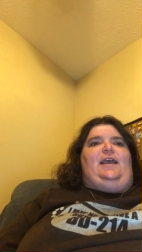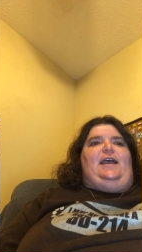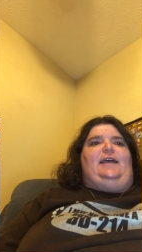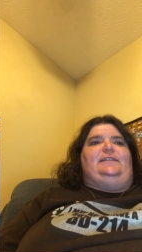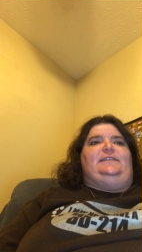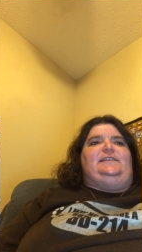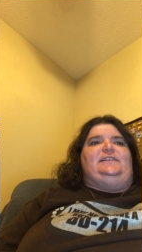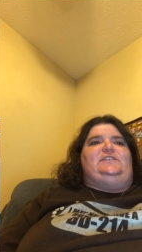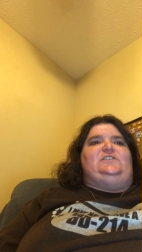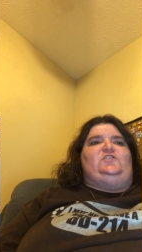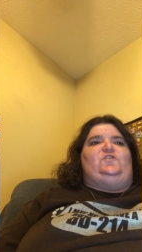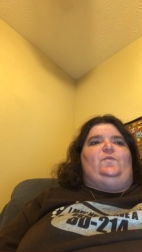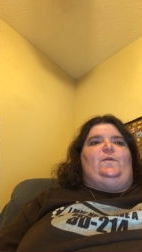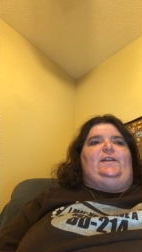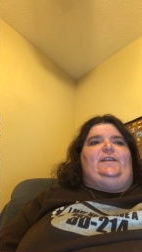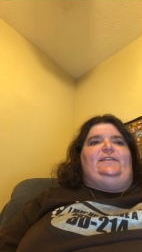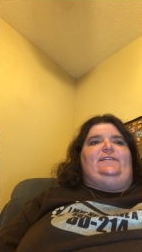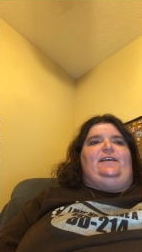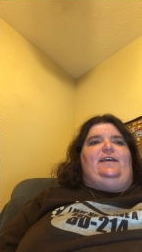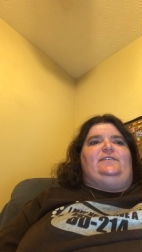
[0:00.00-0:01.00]
At least
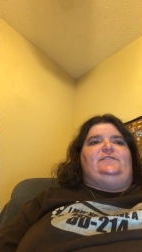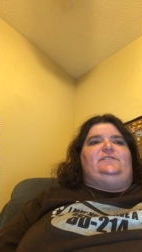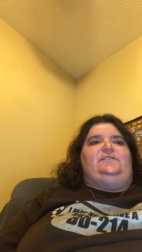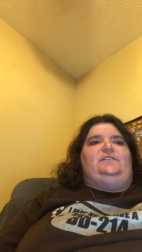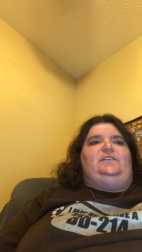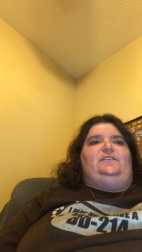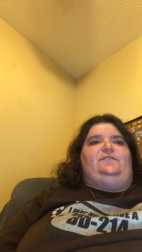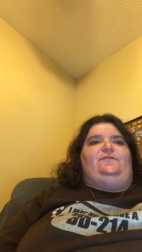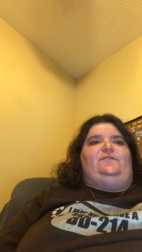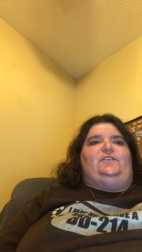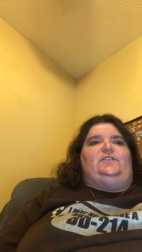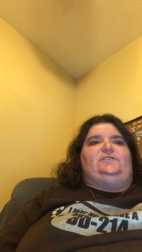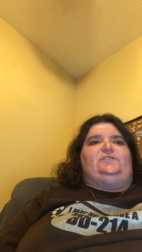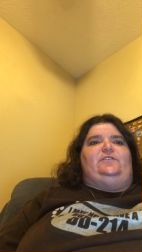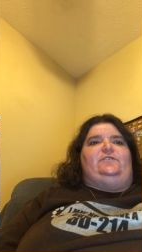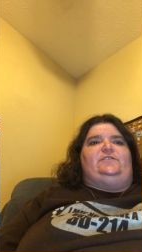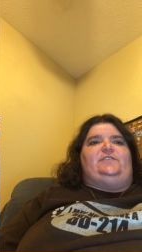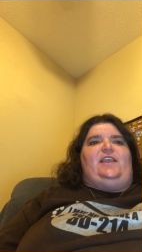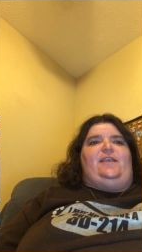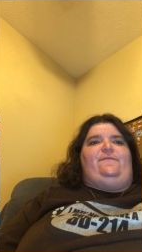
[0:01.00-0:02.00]
20,000
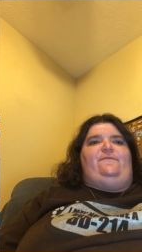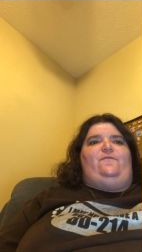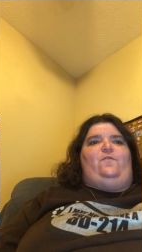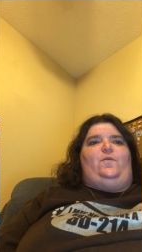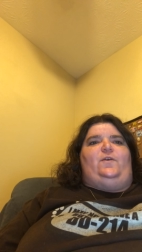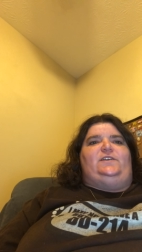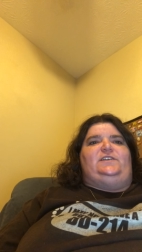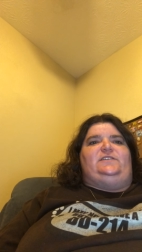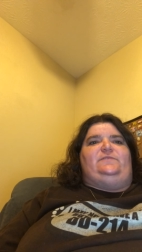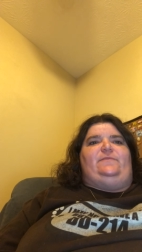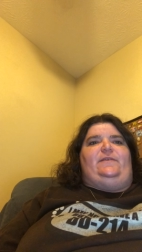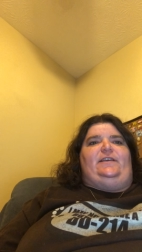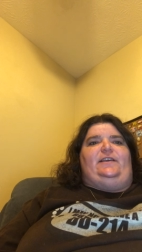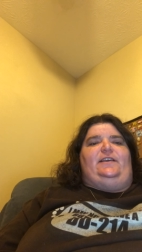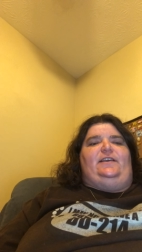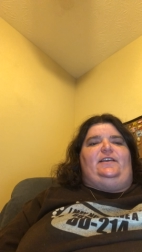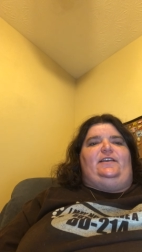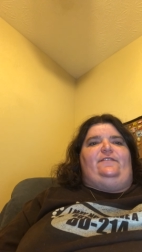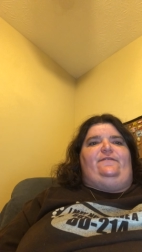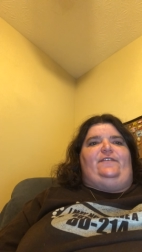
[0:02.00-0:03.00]
conversos came forward to make
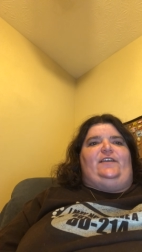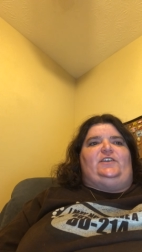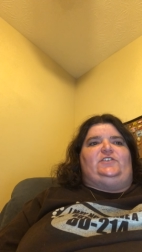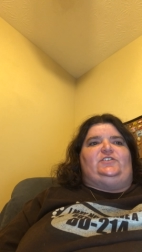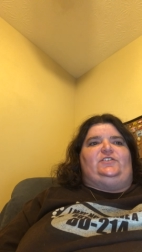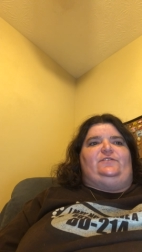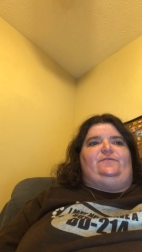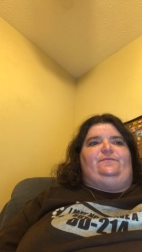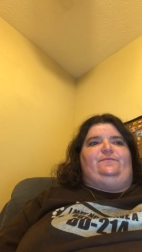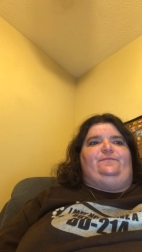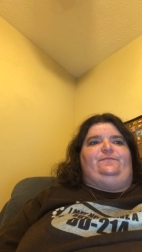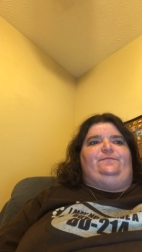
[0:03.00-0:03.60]
a confession.